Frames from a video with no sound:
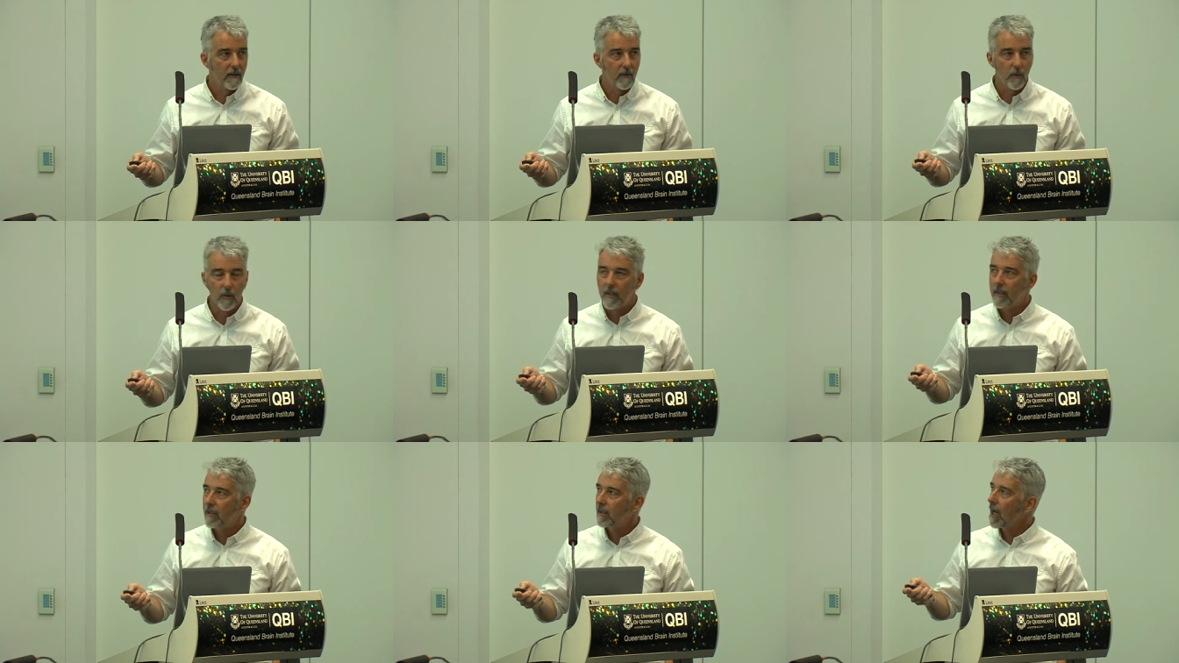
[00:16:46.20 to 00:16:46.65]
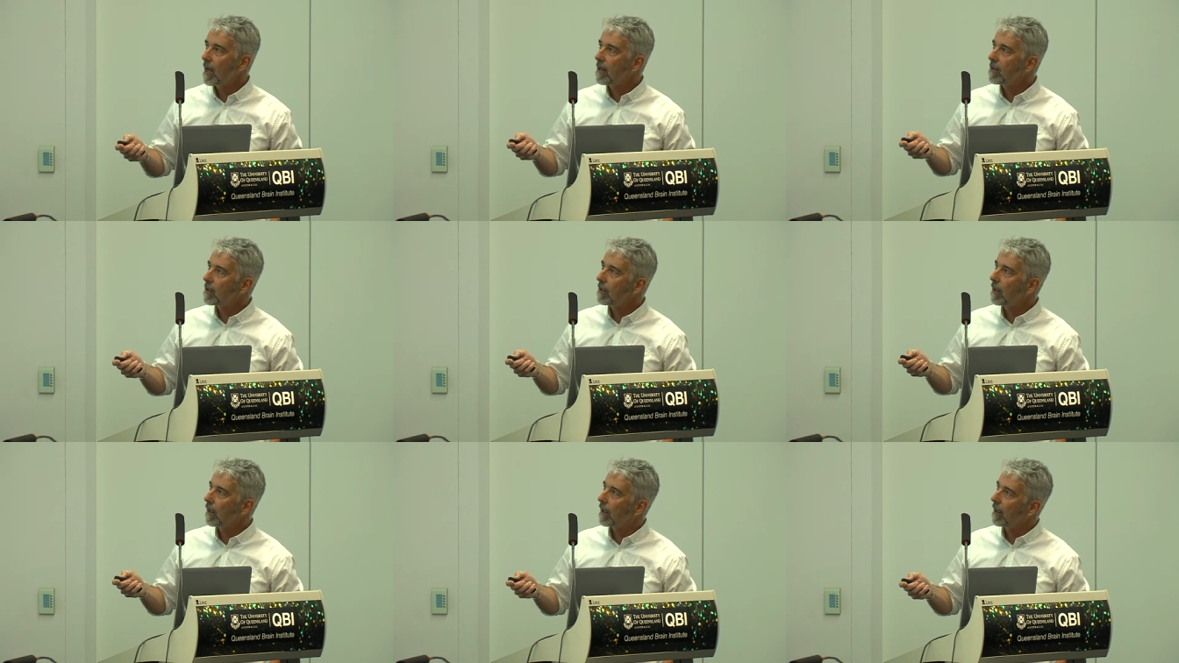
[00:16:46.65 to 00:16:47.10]
So
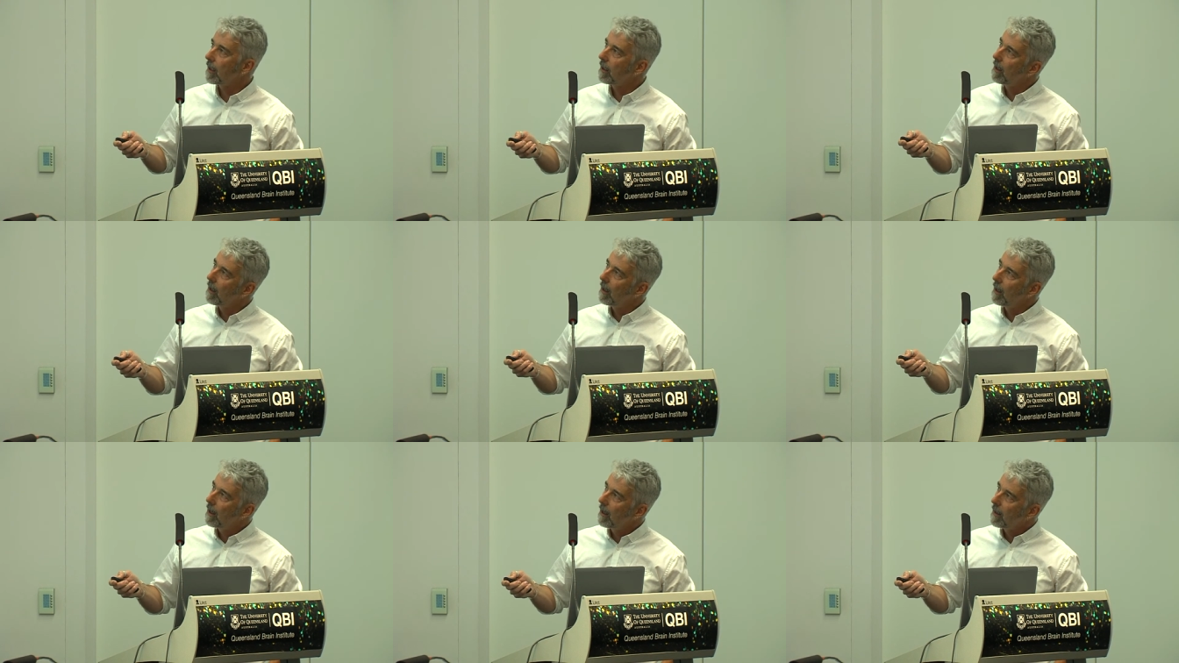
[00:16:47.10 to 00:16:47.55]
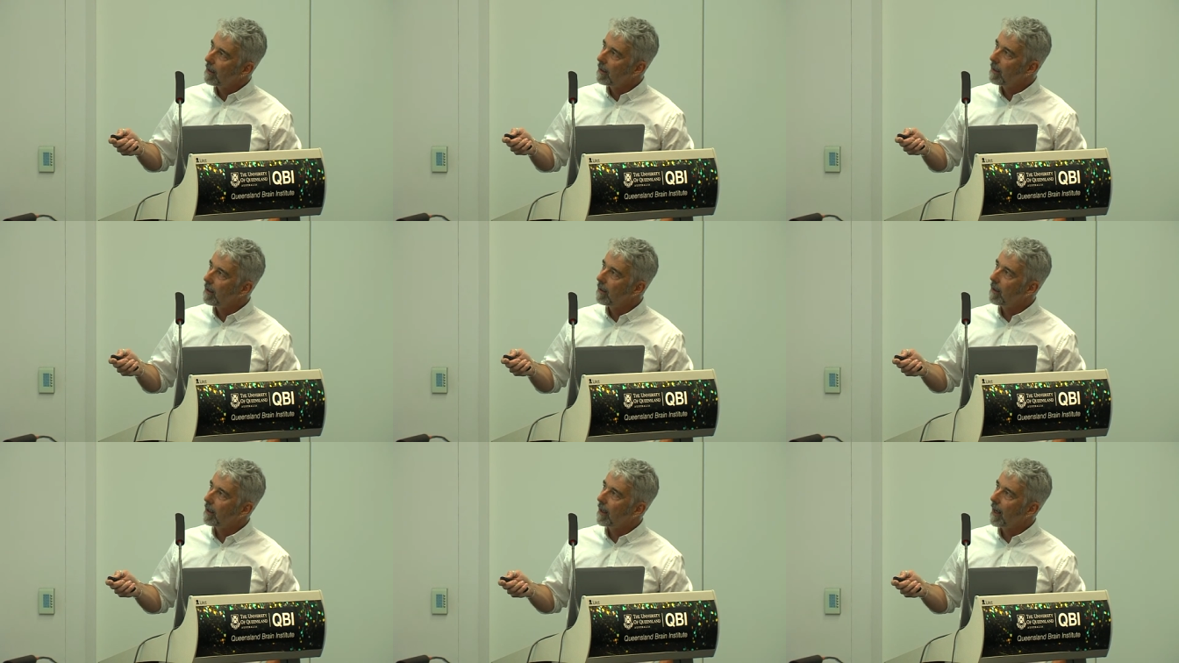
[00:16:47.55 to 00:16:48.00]
essentially,
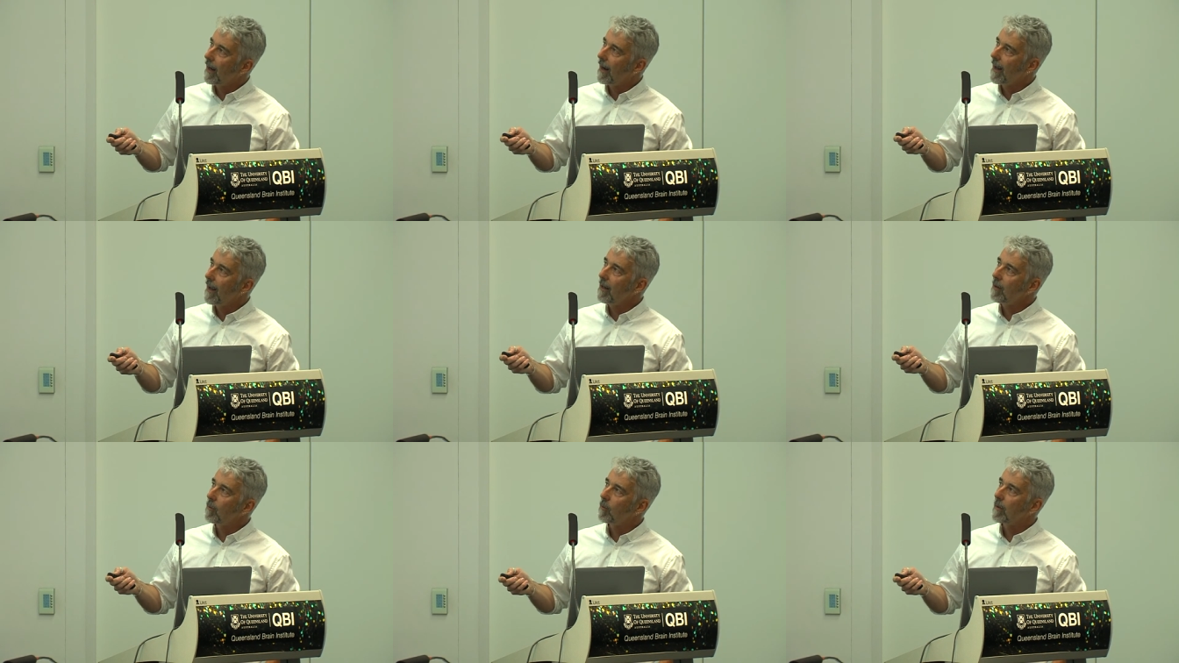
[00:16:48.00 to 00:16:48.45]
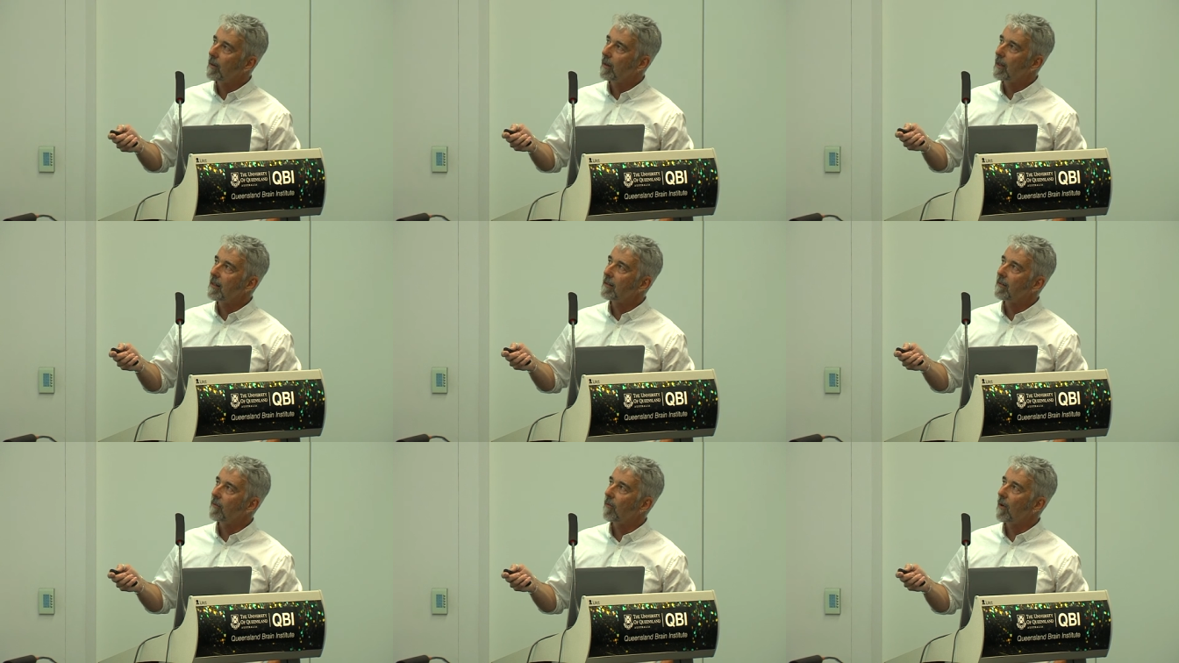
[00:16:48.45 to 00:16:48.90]
you get hit with
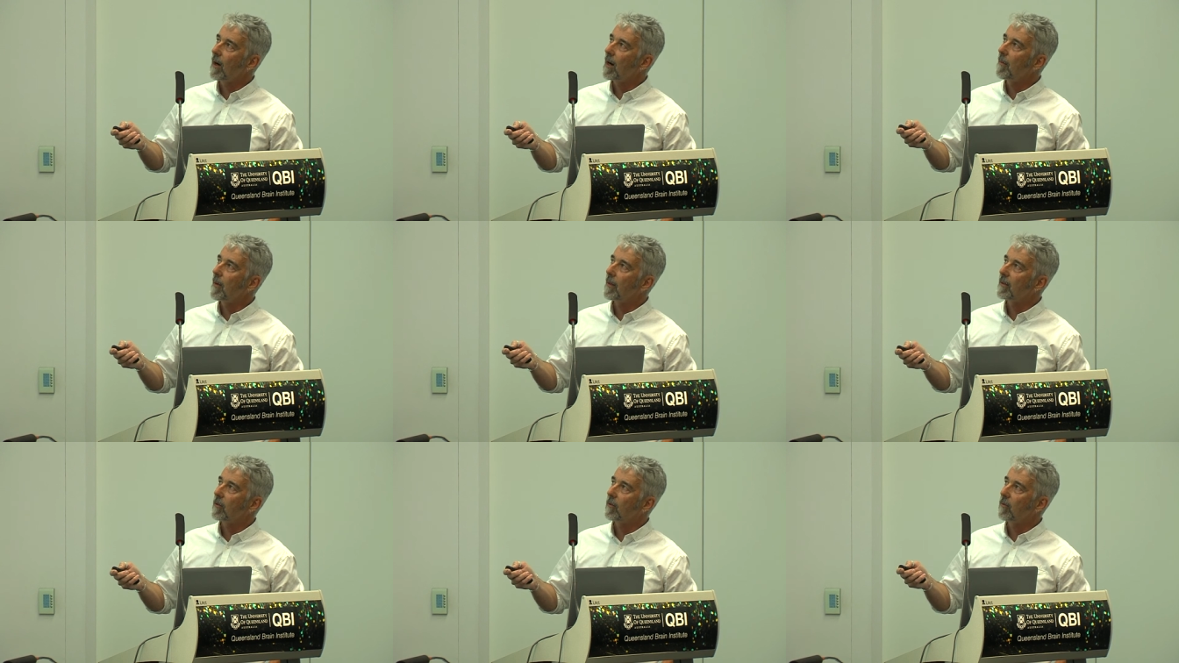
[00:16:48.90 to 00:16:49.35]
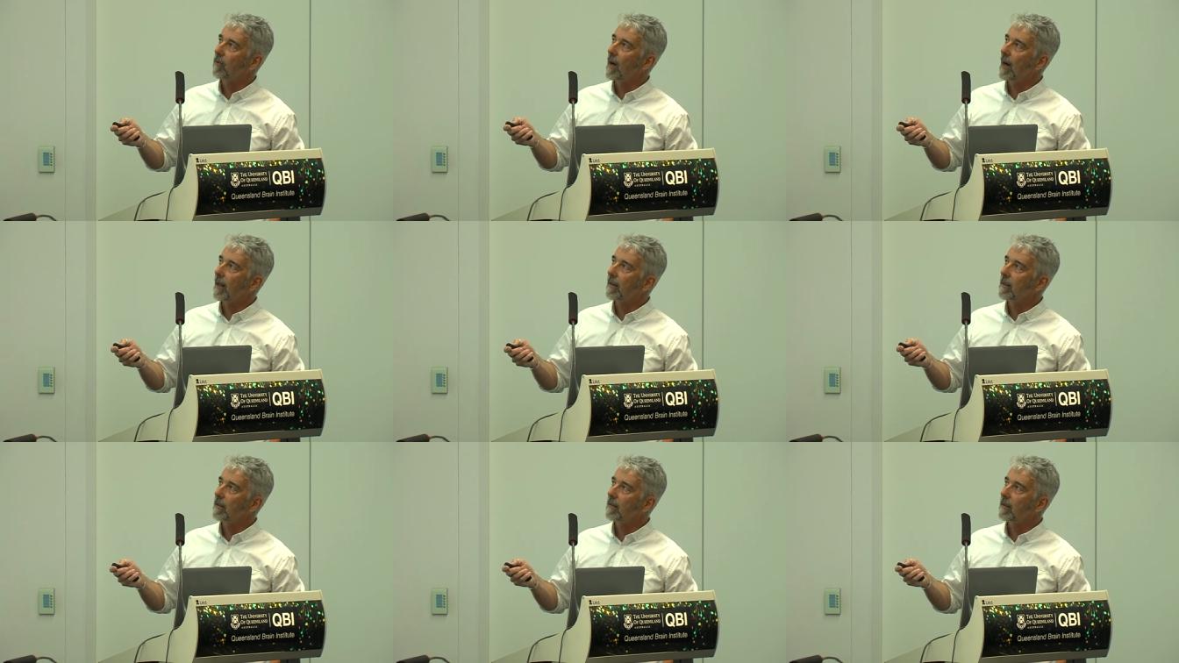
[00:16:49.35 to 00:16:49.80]
these environmental
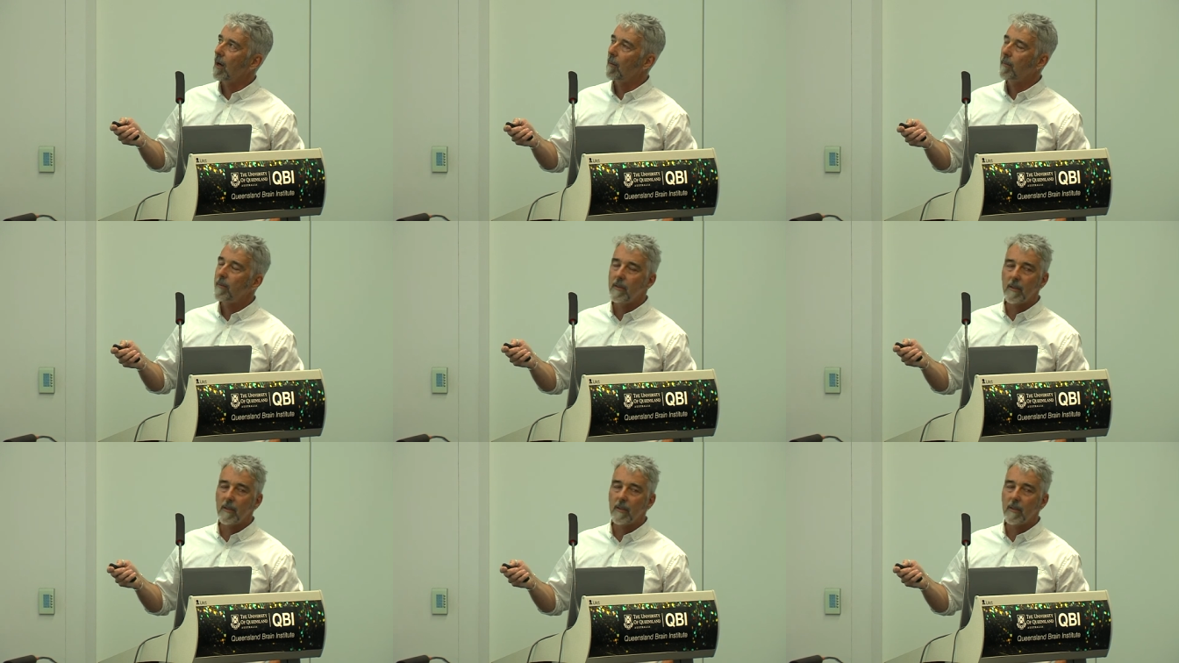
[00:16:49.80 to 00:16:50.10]
factors up